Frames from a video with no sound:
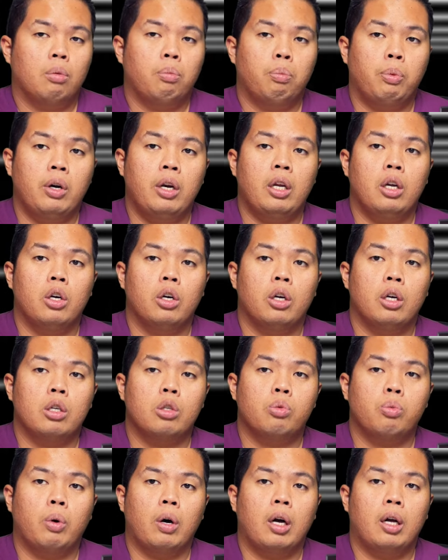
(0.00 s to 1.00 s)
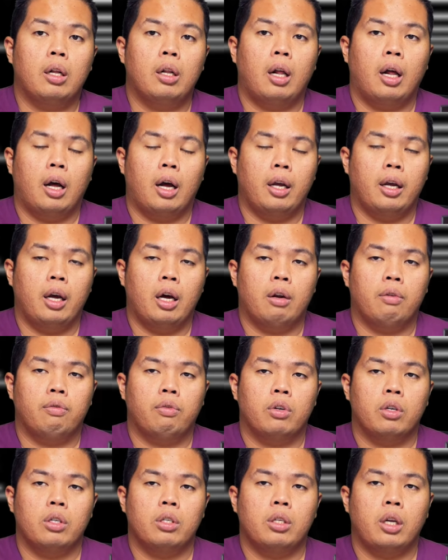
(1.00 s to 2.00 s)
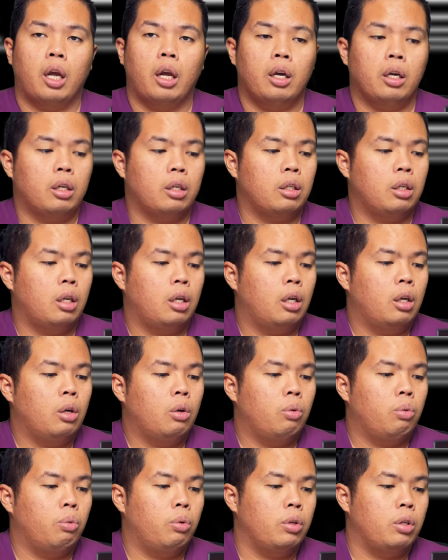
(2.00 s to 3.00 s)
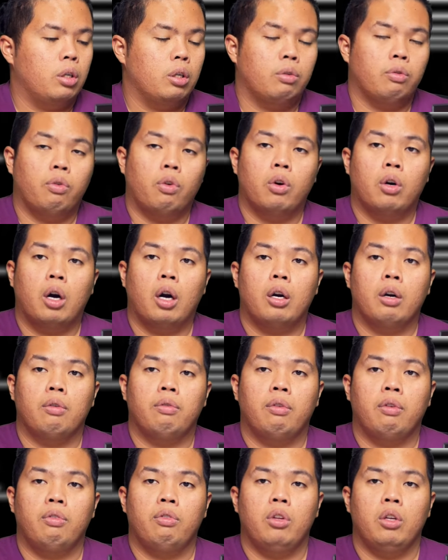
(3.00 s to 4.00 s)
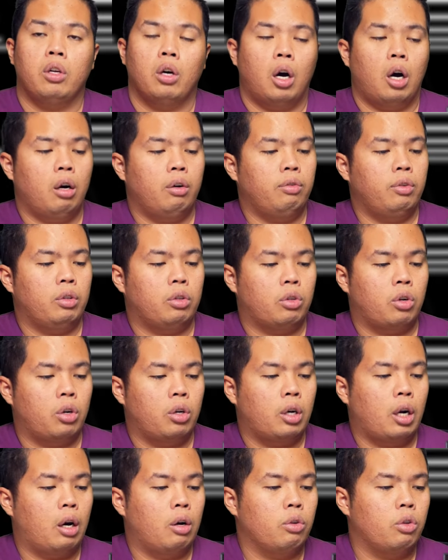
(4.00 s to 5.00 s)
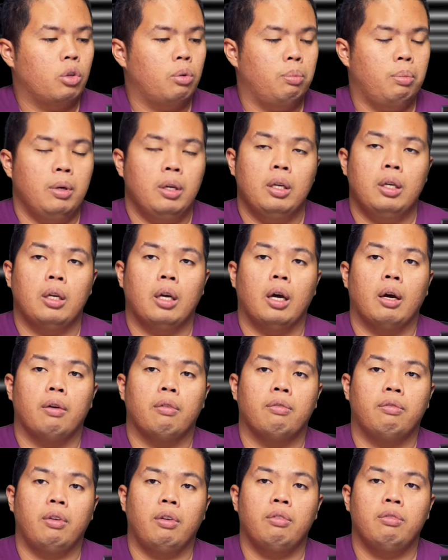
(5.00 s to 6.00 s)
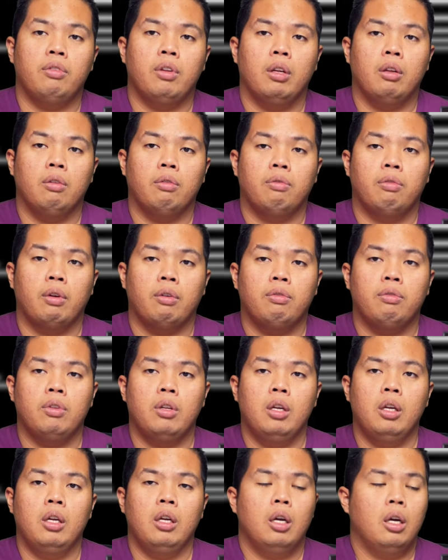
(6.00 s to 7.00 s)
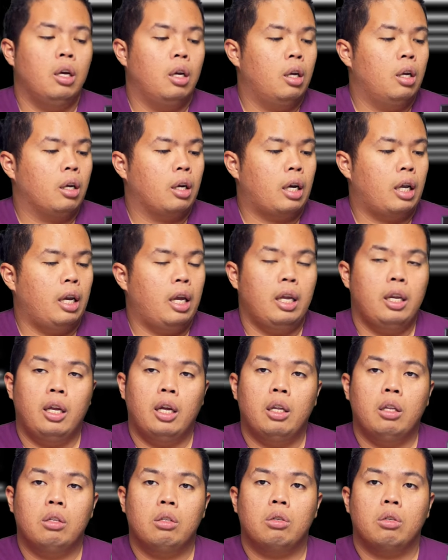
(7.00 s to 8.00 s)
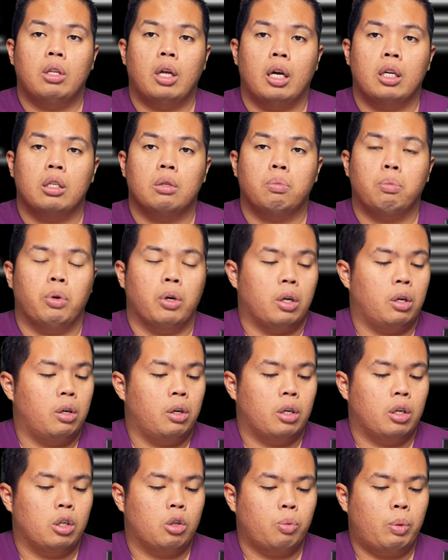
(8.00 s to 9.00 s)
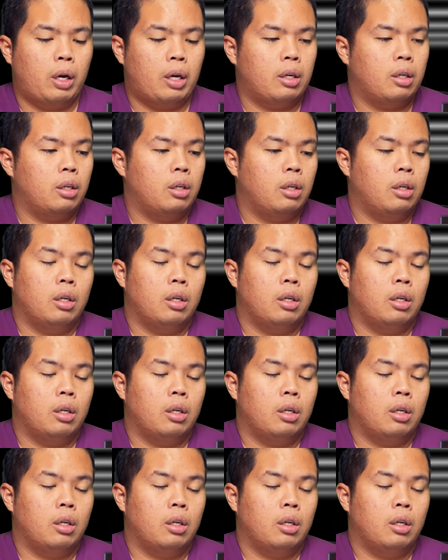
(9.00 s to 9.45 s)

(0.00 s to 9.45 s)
pretty good as well. I got it for sale, which is $450 off. It turned out to be $15.50 Canadian, so that's pretty good as well.